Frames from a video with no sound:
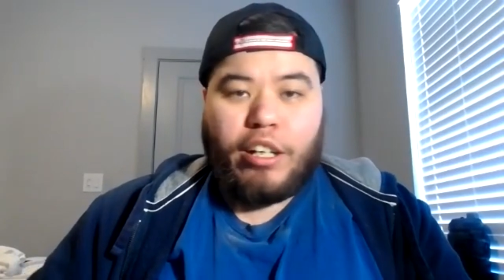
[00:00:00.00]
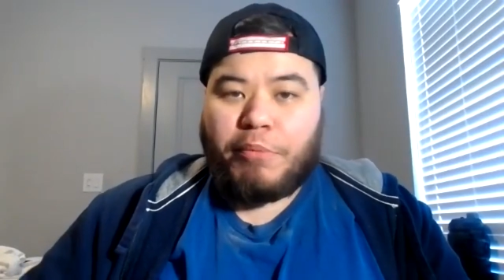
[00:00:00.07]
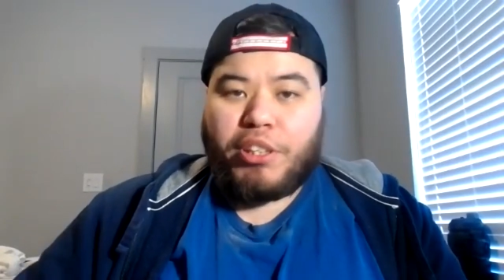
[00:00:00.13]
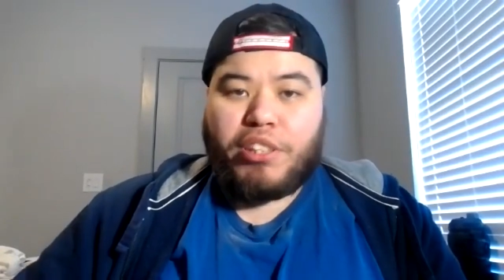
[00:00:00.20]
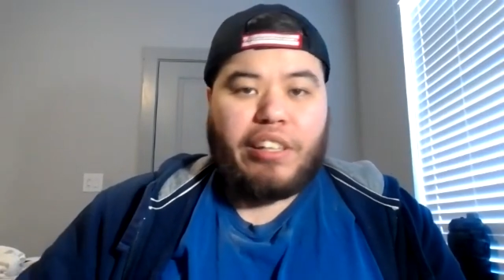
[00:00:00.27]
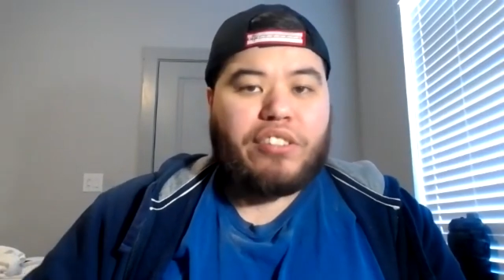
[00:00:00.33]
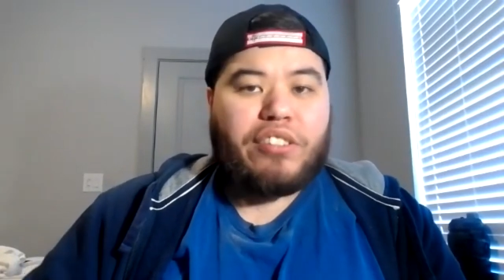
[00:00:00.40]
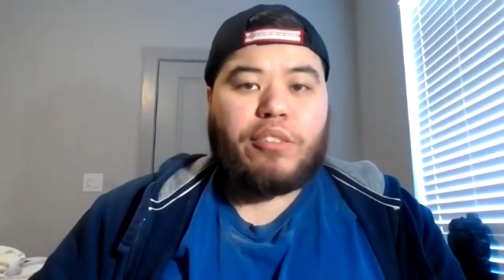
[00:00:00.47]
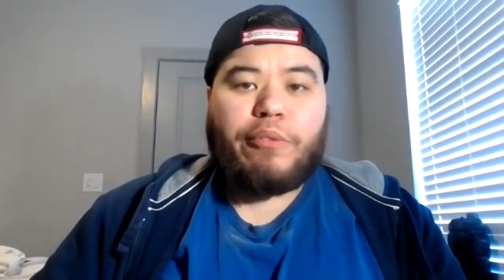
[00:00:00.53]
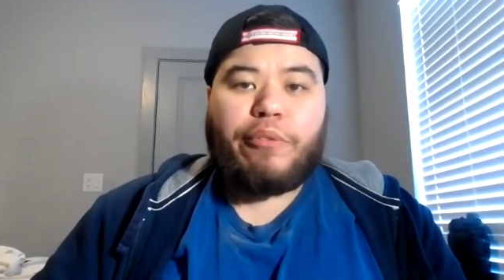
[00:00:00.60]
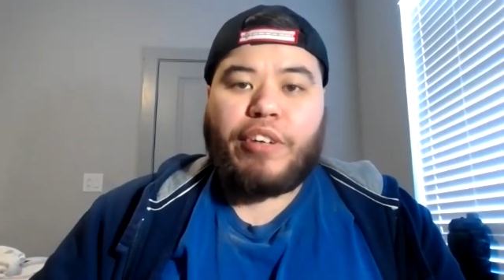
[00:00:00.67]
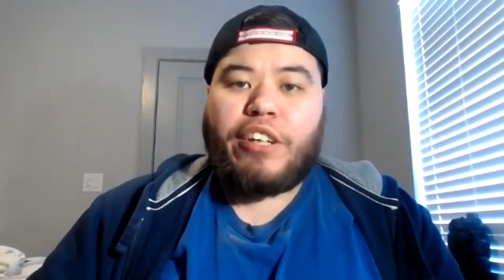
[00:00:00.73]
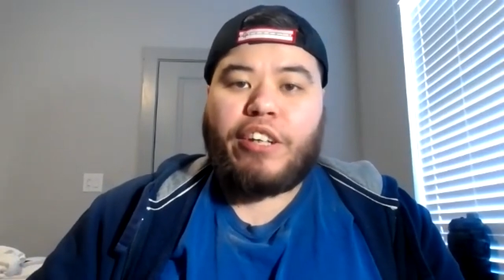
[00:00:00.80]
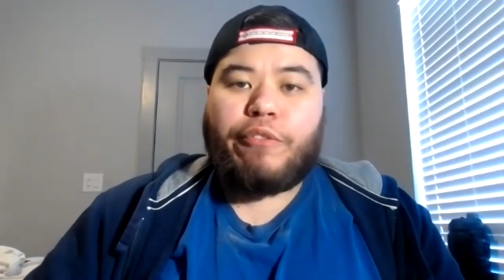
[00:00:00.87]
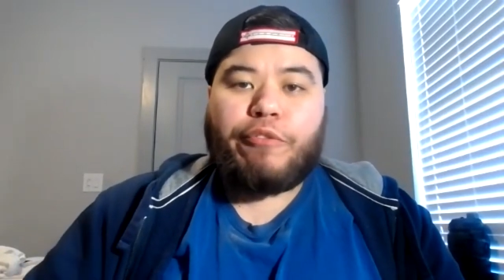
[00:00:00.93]
I'm a Texan
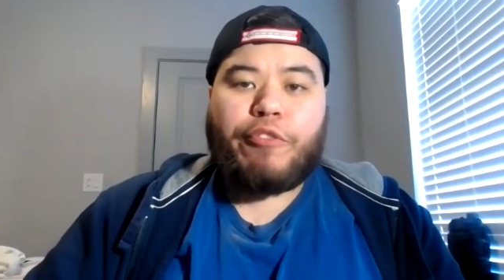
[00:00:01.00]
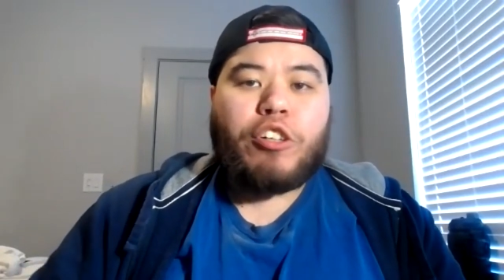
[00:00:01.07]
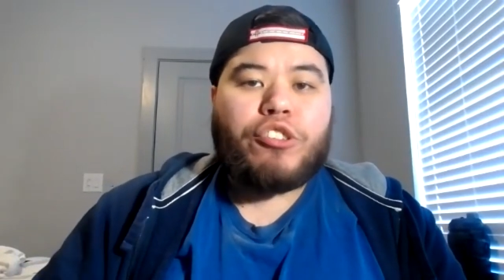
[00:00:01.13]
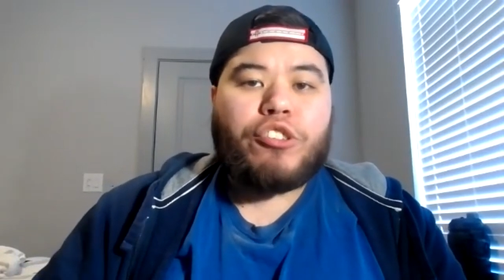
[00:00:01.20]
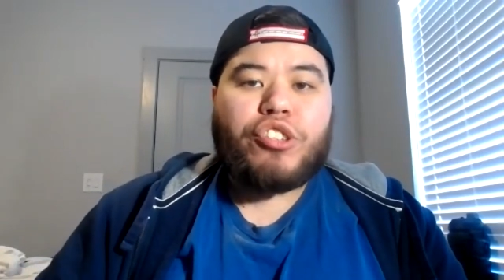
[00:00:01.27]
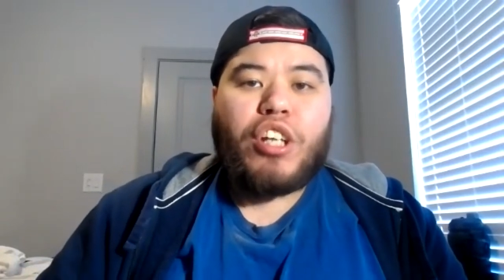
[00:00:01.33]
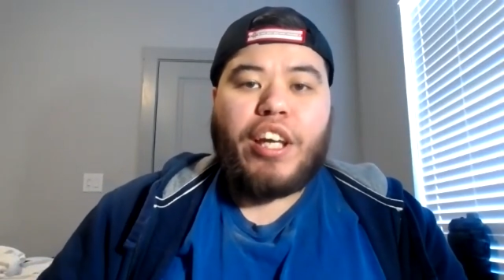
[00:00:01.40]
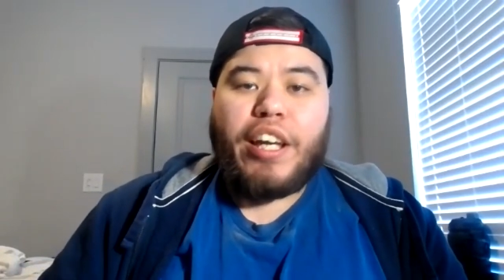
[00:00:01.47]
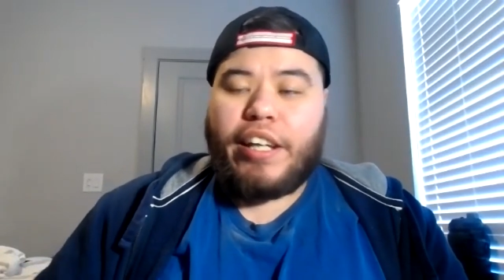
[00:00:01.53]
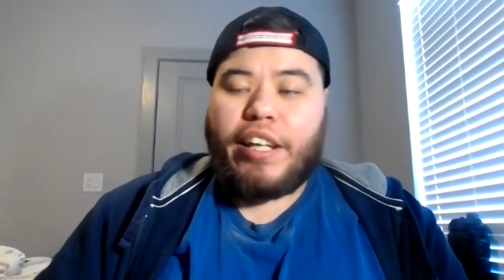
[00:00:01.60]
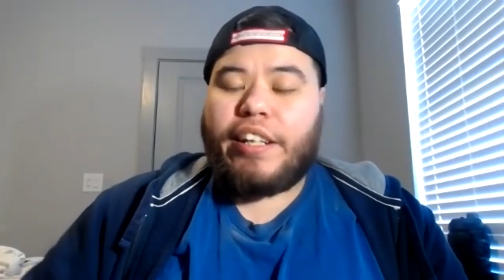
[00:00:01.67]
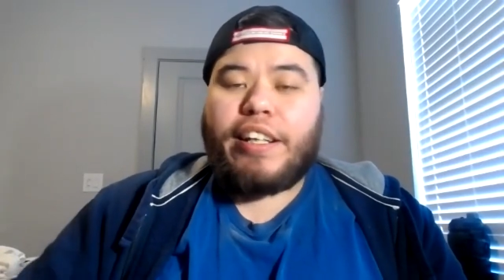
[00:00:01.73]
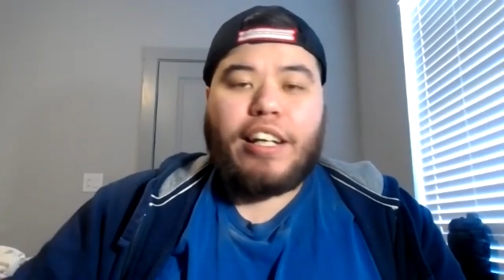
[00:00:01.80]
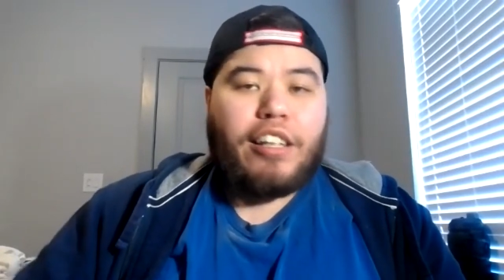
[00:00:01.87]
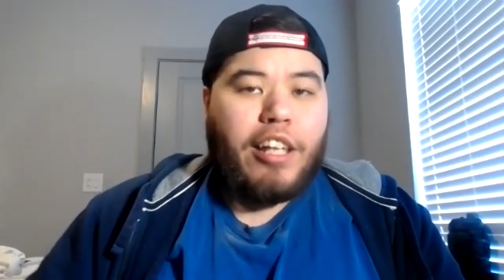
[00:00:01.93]
fan first, and
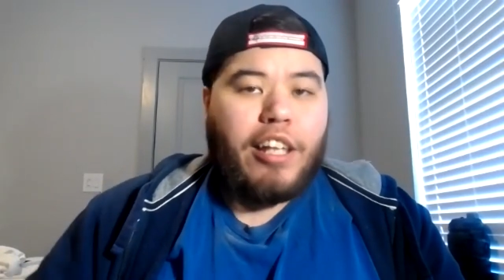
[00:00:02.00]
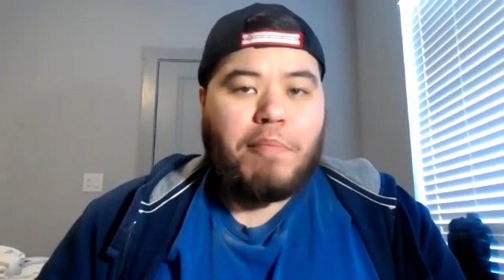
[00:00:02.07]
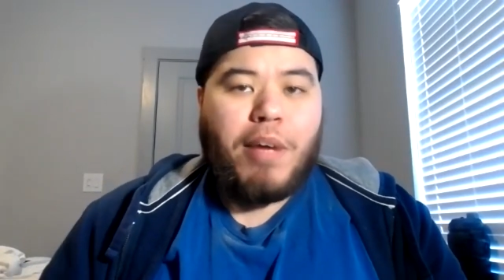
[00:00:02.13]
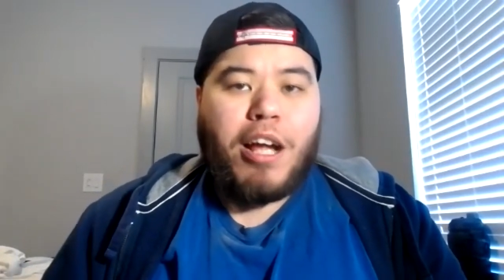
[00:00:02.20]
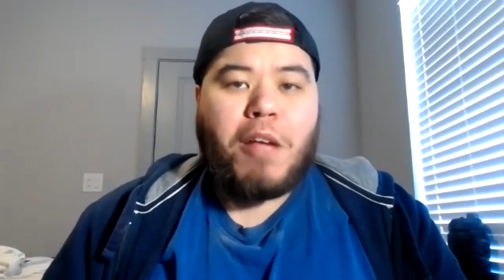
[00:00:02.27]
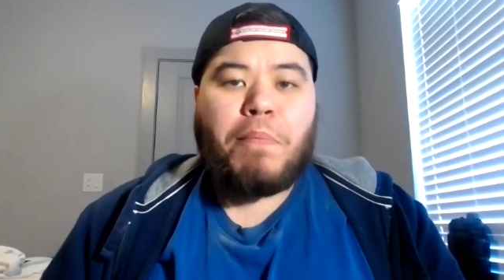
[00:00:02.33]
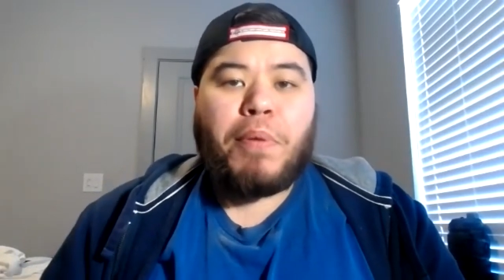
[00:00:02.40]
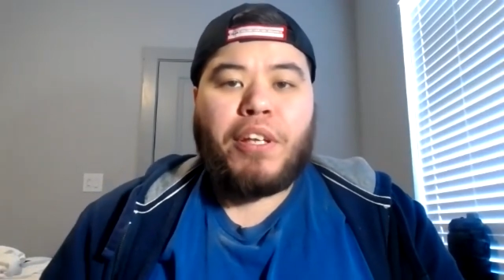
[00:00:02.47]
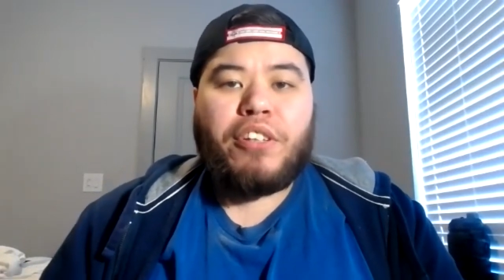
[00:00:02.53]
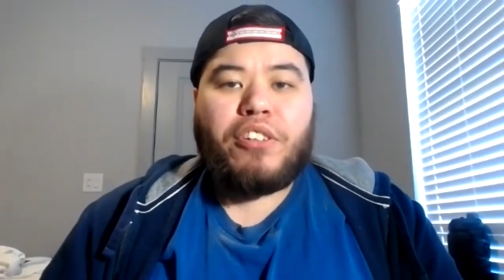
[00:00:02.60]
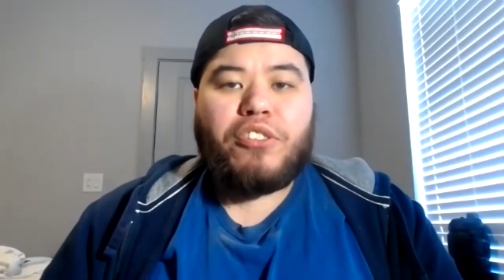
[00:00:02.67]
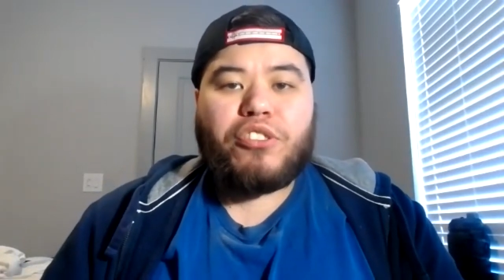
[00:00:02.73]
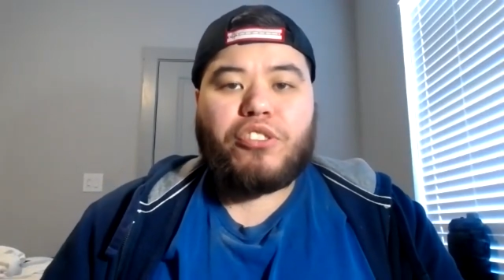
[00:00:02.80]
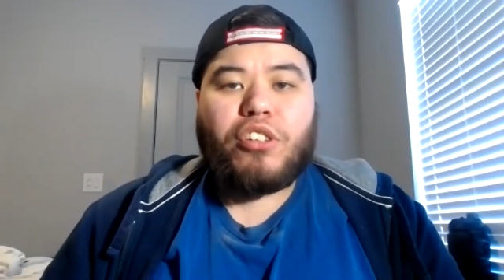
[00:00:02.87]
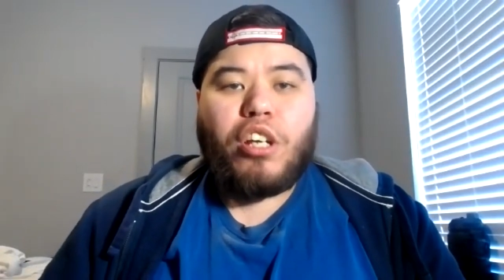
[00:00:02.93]
then I'll let my
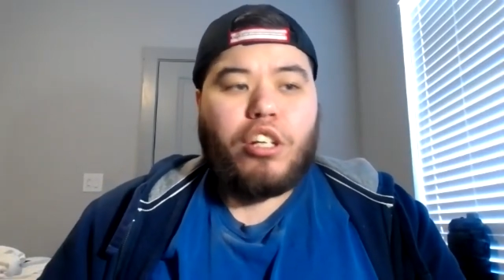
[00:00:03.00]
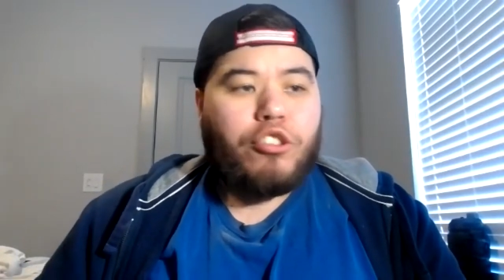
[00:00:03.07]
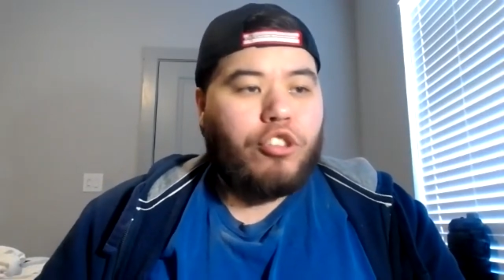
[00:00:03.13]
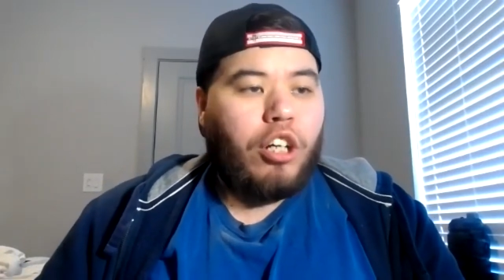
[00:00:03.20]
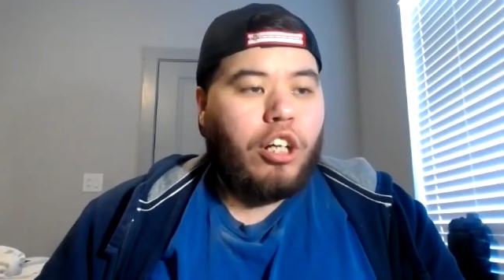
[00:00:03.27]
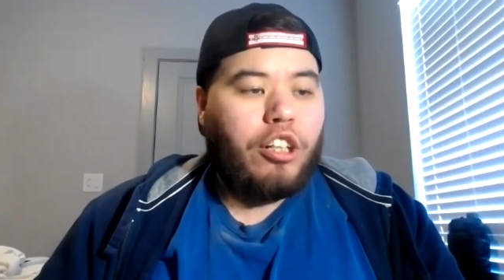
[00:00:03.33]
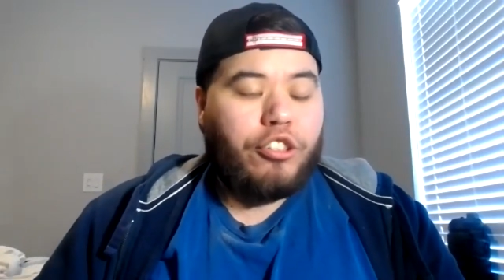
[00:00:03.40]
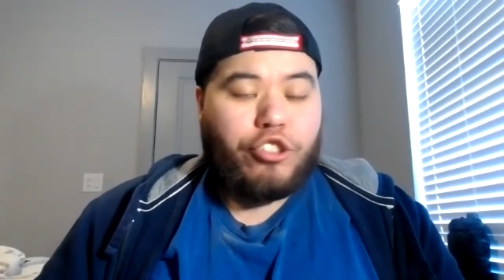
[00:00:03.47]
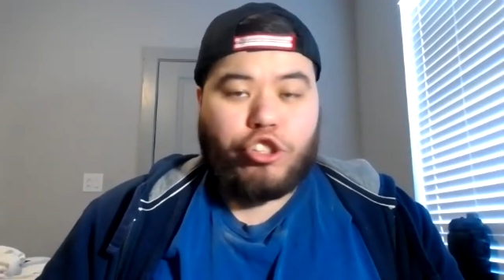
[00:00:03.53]
opinions uh,